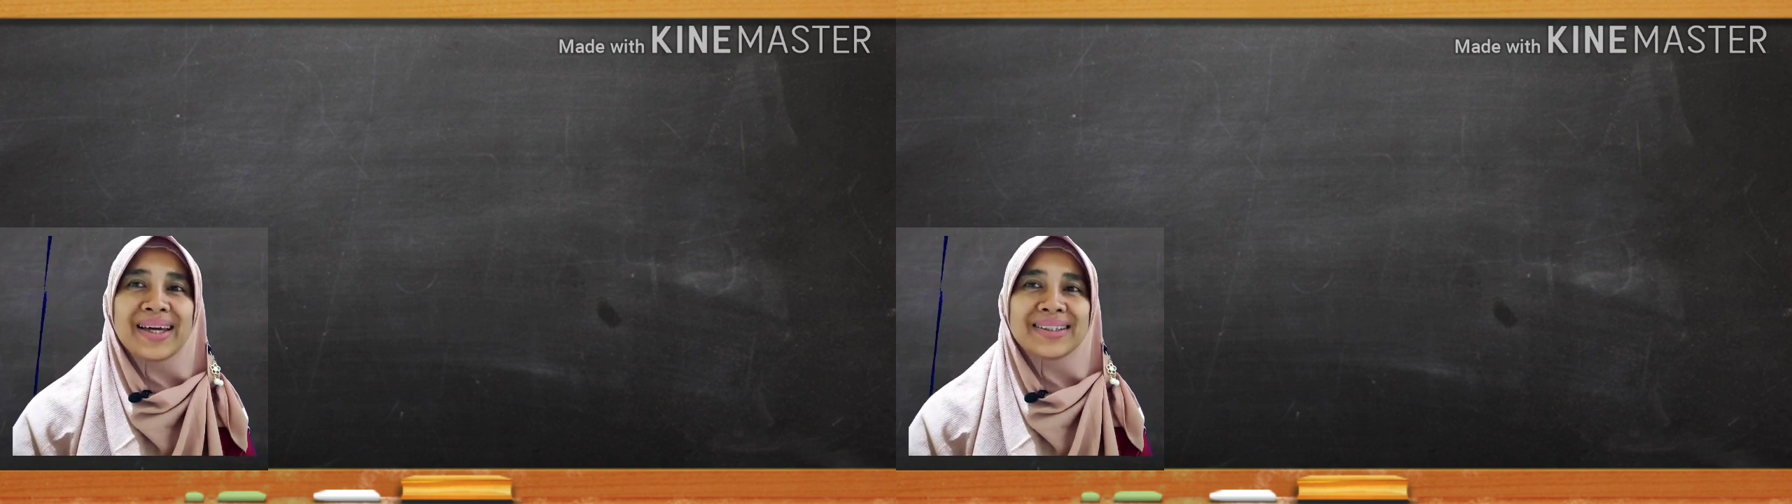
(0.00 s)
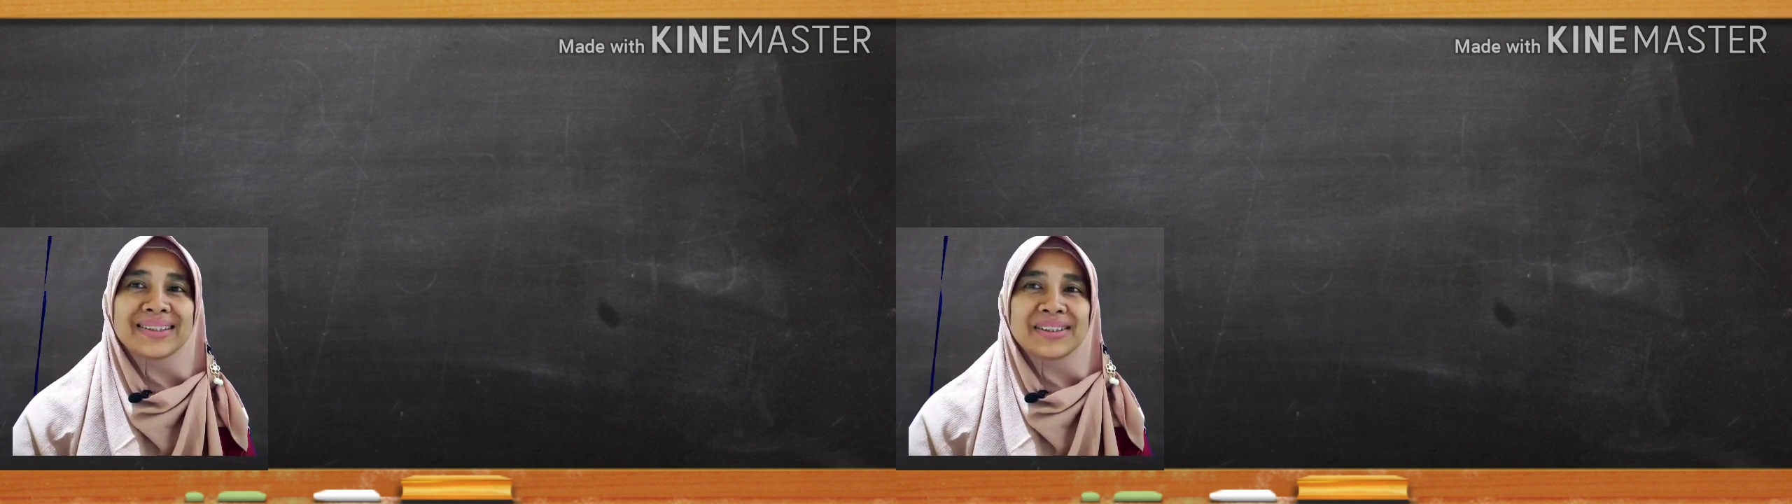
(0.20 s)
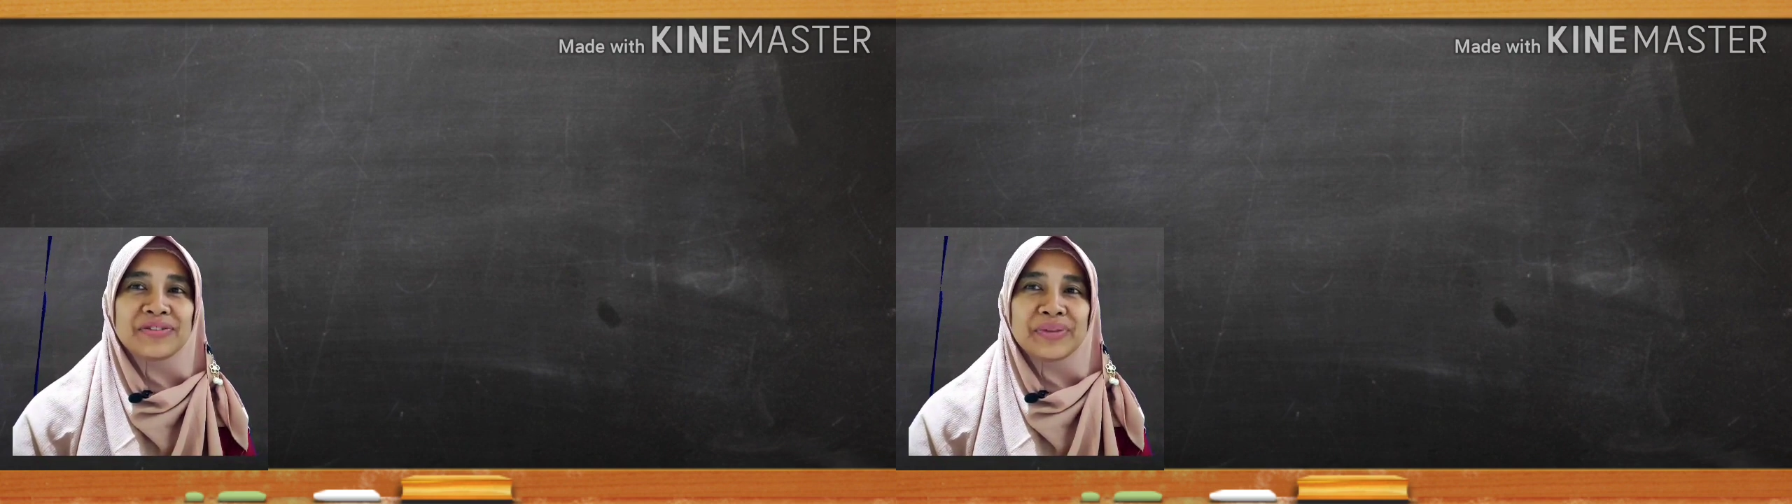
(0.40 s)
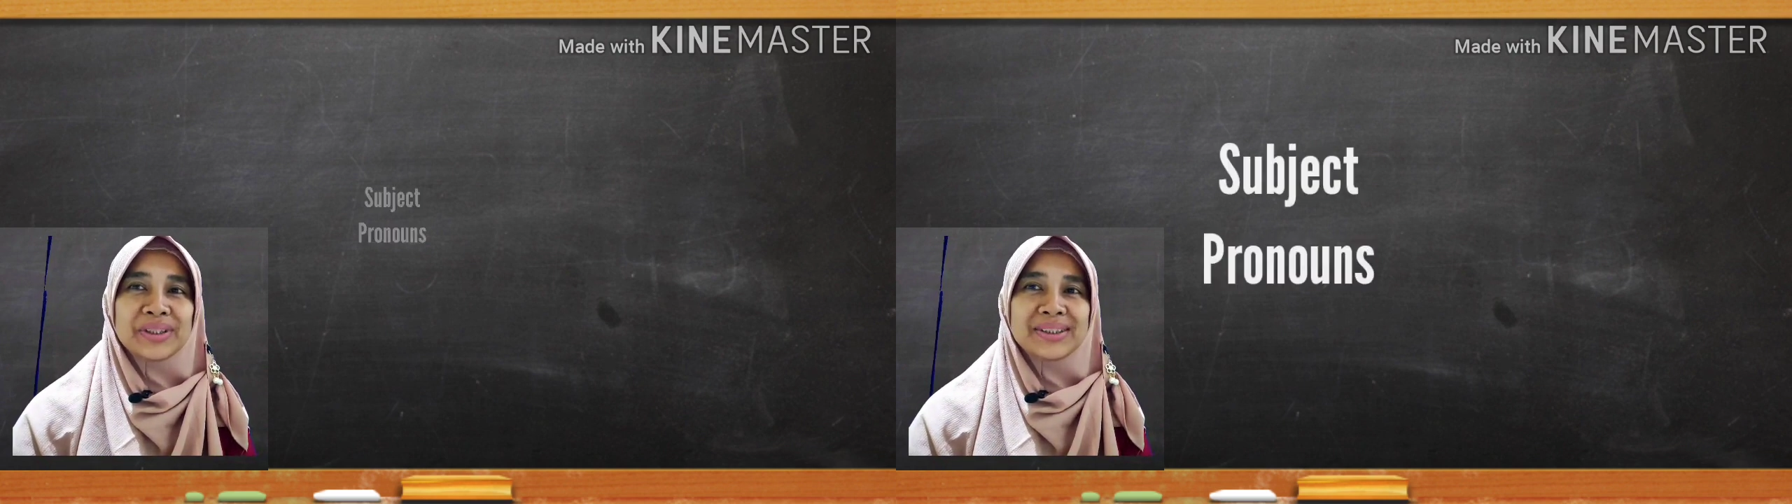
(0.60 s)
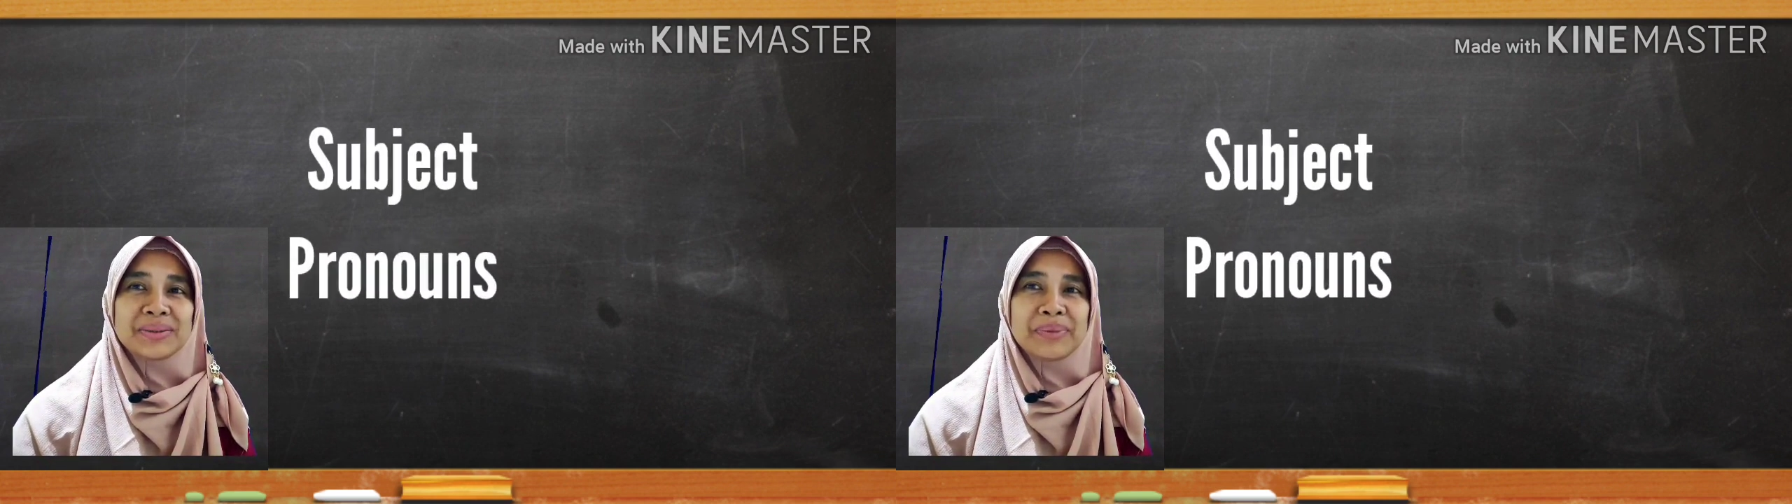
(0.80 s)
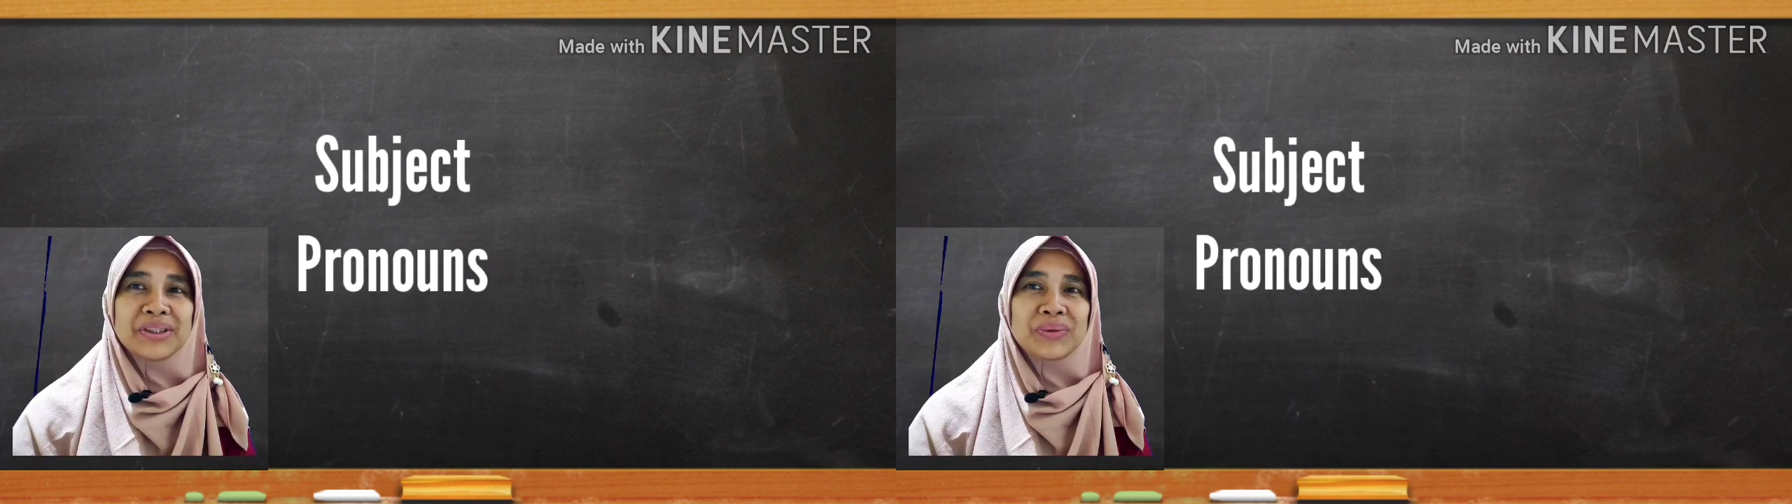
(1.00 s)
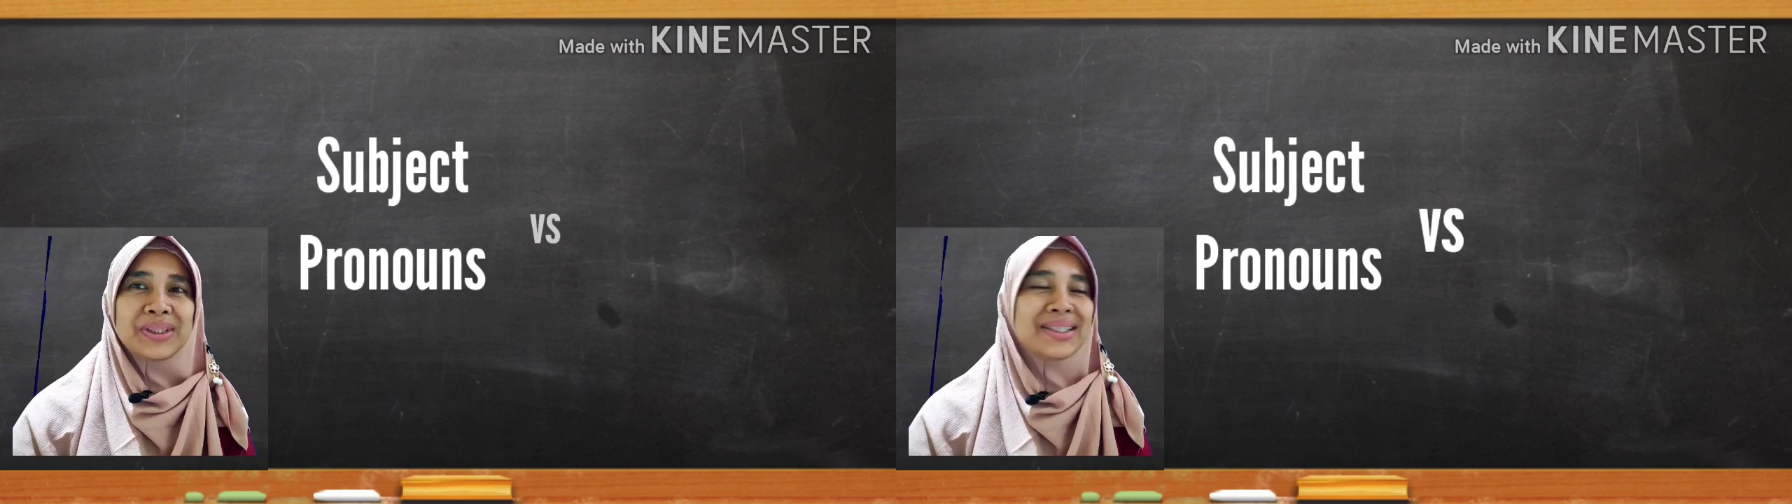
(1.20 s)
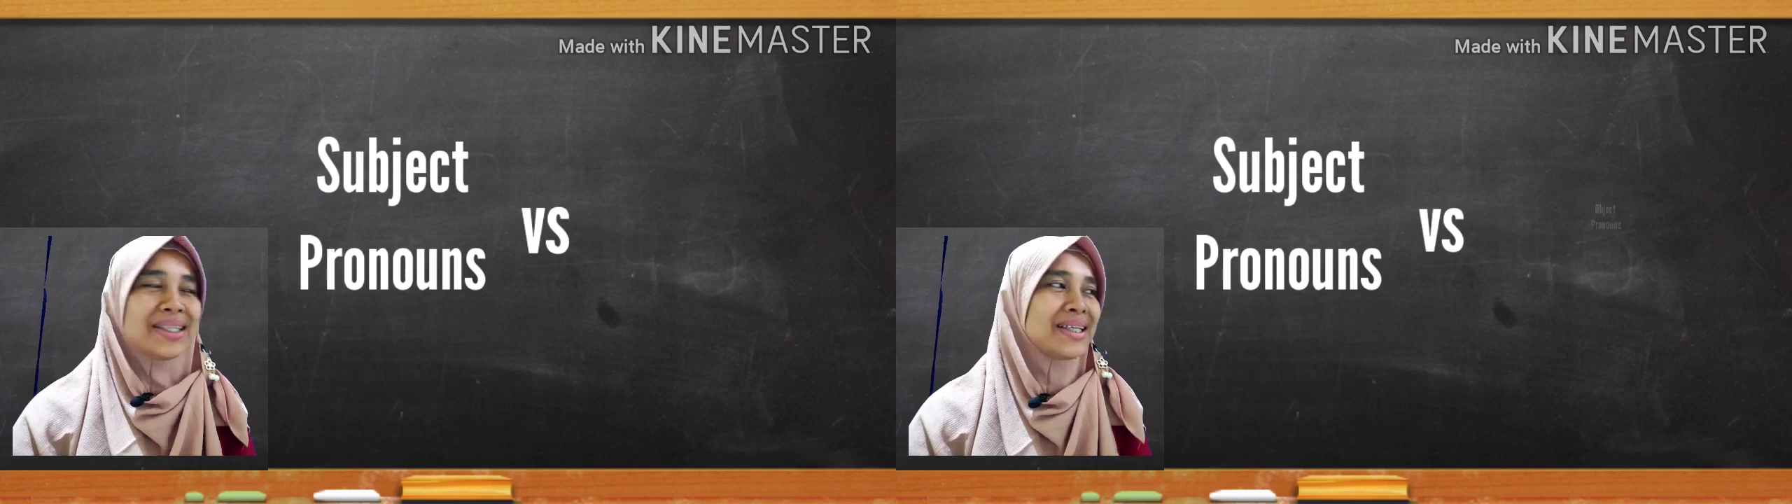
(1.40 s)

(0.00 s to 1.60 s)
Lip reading: at the difference between